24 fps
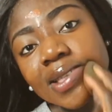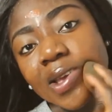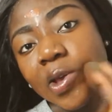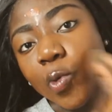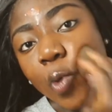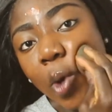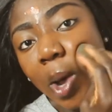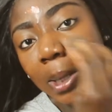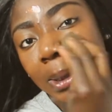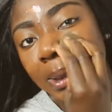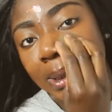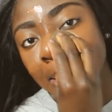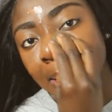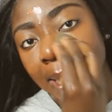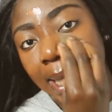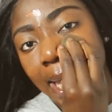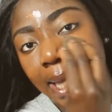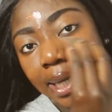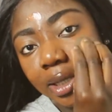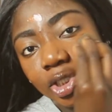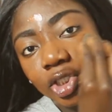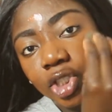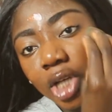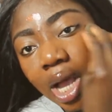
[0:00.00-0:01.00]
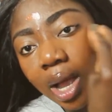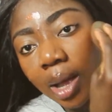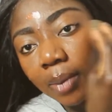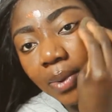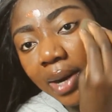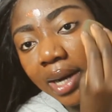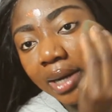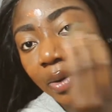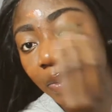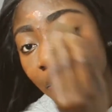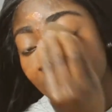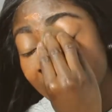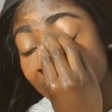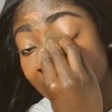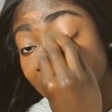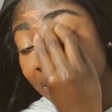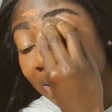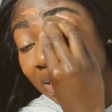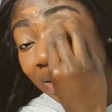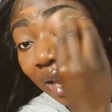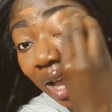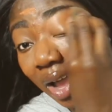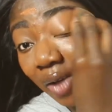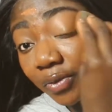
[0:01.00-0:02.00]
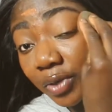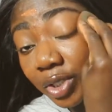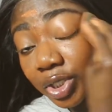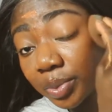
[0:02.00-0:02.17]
they want to get a job right away and stuff,